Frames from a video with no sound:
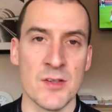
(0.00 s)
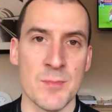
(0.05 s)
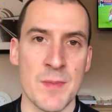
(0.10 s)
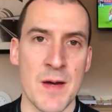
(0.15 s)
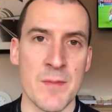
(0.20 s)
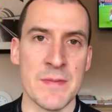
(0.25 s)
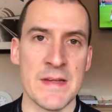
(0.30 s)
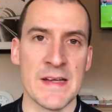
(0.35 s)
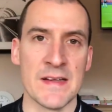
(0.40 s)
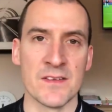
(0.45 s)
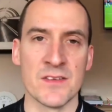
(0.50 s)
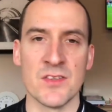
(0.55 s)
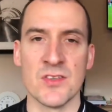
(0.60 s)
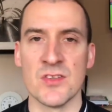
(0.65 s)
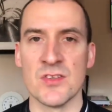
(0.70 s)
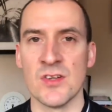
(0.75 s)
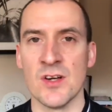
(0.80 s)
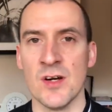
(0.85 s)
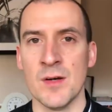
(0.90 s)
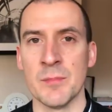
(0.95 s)
Aubameyang to
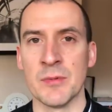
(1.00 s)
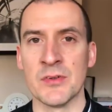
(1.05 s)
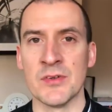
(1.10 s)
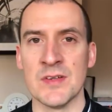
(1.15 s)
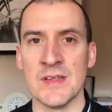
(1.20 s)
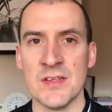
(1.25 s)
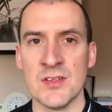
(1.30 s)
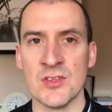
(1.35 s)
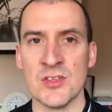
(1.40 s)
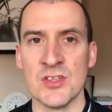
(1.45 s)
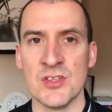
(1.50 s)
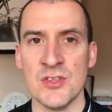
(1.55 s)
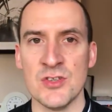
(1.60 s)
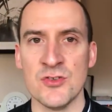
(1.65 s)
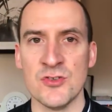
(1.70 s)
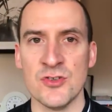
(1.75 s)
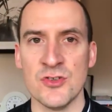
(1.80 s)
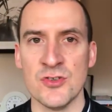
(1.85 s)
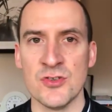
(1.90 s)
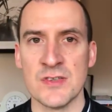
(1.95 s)
start because it is a
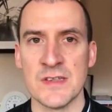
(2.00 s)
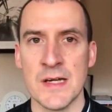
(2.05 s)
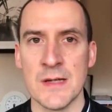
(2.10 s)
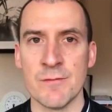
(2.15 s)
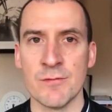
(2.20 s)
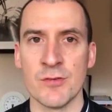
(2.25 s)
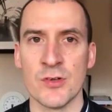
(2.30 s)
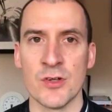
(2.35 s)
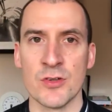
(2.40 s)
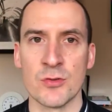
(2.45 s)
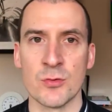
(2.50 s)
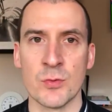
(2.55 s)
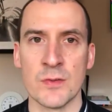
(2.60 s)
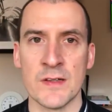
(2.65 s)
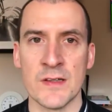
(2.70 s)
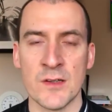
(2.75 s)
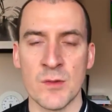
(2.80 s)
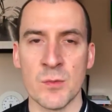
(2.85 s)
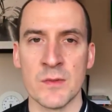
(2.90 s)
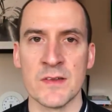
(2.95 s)
huge game for Arsenal and
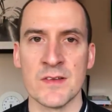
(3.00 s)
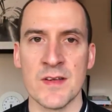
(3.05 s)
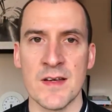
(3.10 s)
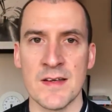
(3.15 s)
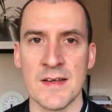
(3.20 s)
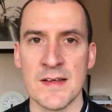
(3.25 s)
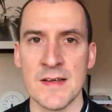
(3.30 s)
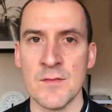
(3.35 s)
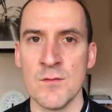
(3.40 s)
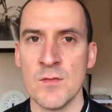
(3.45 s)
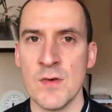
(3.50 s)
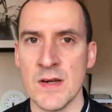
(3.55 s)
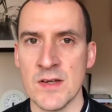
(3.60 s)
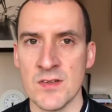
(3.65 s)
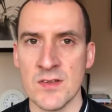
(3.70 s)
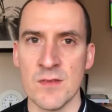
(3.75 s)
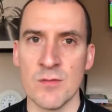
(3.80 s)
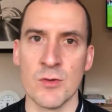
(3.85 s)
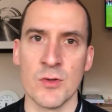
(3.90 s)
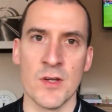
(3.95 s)
they don't want to take any
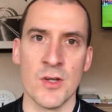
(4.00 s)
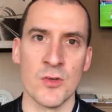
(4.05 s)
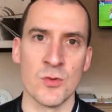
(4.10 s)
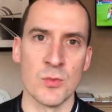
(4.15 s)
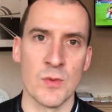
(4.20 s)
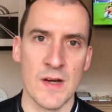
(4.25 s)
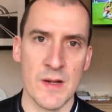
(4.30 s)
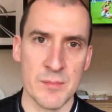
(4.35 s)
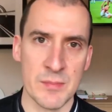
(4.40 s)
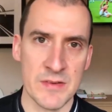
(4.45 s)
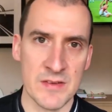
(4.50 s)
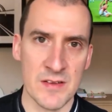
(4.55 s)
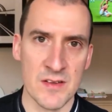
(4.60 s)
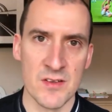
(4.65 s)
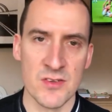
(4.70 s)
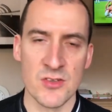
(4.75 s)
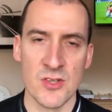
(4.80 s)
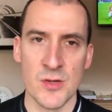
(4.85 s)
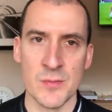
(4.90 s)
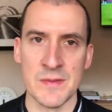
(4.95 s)
risks. Everyone knows what happens
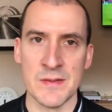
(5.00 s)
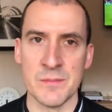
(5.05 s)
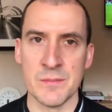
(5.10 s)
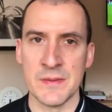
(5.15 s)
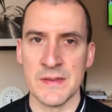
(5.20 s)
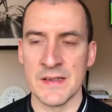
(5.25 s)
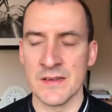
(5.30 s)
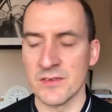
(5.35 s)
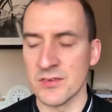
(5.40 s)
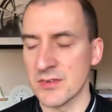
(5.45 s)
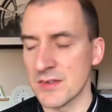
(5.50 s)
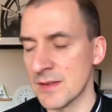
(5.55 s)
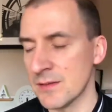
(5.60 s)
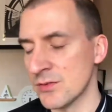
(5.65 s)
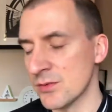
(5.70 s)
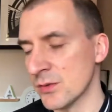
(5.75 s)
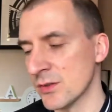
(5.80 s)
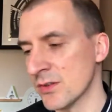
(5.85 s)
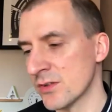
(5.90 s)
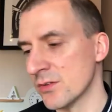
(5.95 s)
last time Olympiacos came
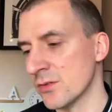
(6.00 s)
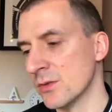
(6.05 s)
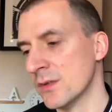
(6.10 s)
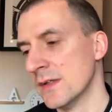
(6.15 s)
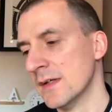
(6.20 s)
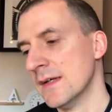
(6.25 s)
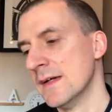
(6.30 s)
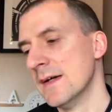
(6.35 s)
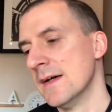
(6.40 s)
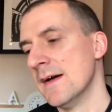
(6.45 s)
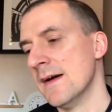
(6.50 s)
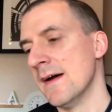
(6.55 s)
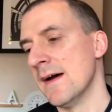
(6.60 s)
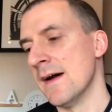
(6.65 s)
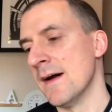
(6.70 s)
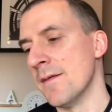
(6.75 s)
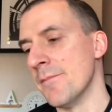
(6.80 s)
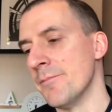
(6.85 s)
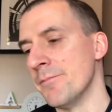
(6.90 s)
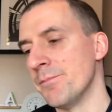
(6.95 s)
to Arsenal.
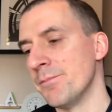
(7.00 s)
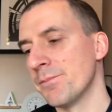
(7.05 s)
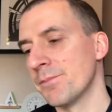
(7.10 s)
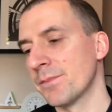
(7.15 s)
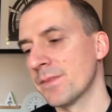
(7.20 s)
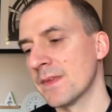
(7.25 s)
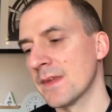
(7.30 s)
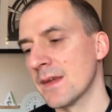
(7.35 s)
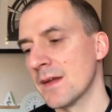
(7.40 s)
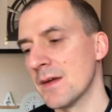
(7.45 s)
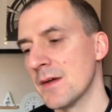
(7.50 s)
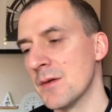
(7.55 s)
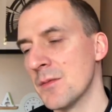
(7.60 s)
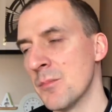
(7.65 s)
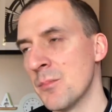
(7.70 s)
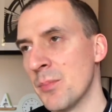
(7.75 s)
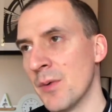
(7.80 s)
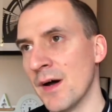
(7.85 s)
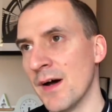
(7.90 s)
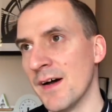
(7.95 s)

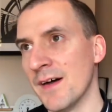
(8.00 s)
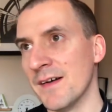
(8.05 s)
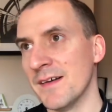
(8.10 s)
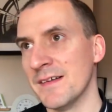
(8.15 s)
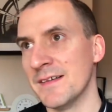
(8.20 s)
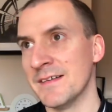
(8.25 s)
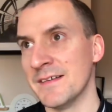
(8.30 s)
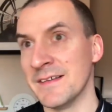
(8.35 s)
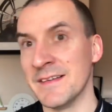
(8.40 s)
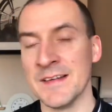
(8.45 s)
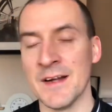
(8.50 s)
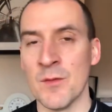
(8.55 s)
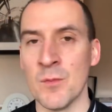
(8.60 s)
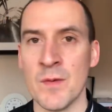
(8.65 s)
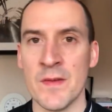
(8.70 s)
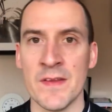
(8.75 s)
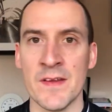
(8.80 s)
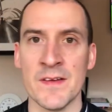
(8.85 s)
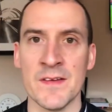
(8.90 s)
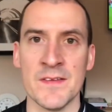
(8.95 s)
But
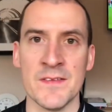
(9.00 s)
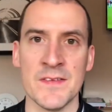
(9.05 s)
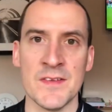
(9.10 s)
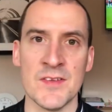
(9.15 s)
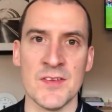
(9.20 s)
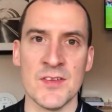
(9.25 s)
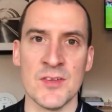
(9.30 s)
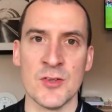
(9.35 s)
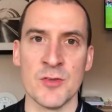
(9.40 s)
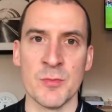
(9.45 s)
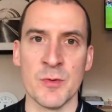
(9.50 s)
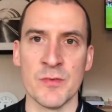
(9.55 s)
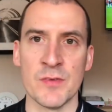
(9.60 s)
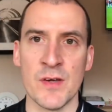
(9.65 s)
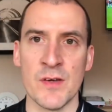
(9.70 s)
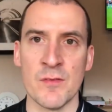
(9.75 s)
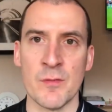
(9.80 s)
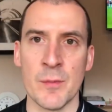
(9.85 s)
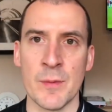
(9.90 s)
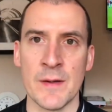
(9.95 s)
whether this is smoothed
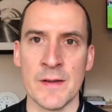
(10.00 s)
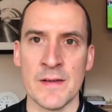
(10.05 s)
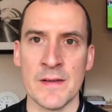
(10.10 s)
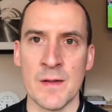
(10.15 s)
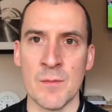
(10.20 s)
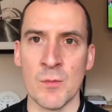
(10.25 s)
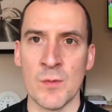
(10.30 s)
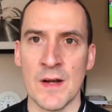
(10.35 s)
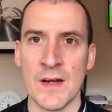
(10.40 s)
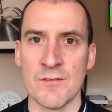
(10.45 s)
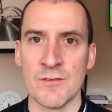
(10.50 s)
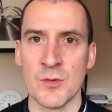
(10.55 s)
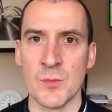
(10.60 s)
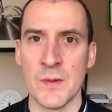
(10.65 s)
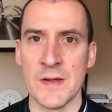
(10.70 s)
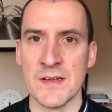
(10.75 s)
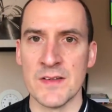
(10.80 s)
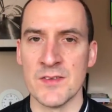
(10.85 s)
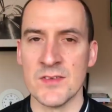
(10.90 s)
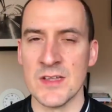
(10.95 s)
over by them, we'll have to
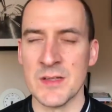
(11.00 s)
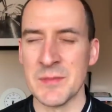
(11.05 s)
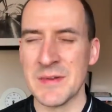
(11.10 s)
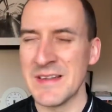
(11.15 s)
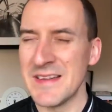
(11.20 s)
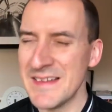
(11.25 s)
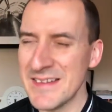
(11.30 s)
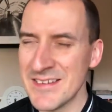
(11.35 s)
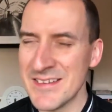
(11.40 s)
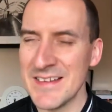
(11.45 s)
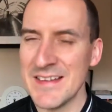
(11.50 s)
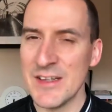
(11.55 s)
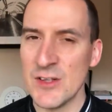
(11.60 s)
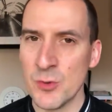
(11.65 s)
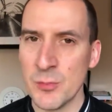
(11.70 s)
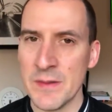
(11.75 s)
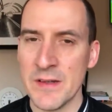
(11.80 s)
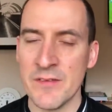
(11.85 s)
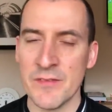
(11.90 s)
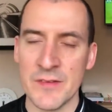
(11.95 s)
wait and see. But it is a little
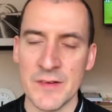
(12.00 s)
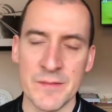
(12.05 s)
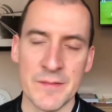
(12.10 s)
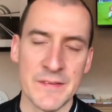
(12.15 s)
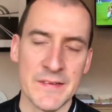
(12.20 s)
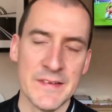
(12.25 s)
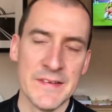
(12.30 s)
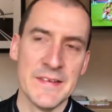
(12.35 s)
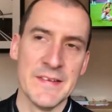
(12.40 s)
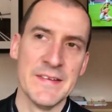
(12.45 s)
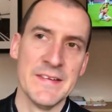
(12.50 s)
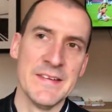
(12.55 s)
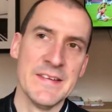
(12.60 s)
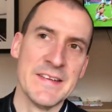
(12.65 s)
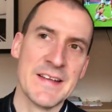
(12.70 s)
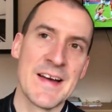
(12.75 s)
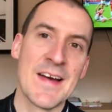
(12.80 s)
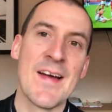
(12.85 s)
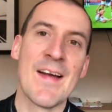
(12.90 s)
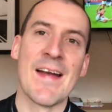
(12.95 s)
bit of a
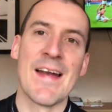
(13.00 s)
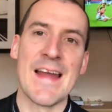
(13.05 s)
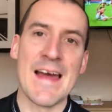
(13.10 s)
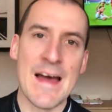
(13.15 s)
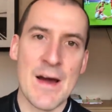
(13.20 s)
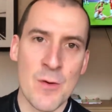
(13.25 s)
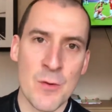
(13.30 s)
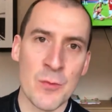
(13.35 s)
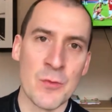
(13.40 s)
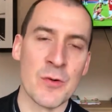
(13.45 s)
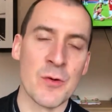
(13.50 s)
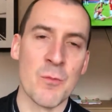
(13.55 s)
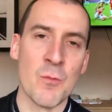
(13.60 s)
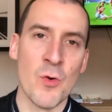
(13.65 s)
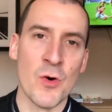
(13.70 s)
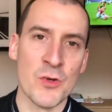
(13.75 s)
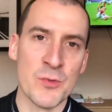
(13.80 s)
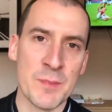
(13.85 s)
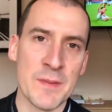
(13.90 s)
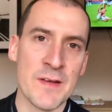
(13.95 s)
cloud on what
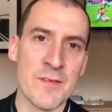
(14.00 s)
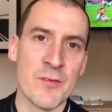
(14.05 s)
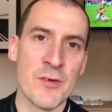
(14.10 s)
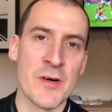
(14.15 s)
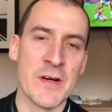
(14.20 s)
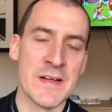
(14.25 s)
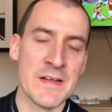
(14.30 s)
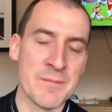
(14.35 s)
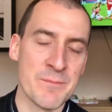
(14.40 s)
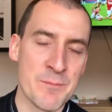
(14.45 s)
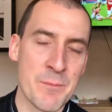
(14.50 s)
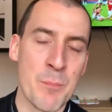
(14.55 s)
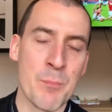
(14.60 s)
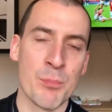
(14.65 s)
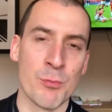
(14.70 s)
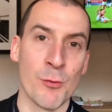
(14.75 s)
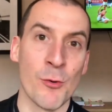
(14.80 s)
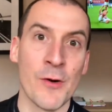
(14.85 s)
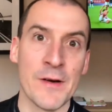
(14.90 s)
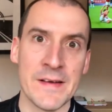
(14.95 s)
has been a very
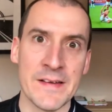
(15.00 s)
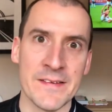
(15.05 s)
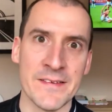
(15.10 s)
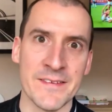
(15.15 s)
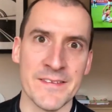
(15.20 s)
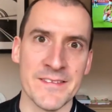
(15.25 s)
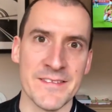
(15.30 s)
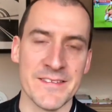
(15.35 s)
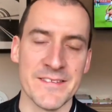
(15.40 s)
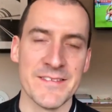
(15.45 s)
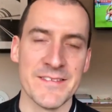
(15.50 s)
bright and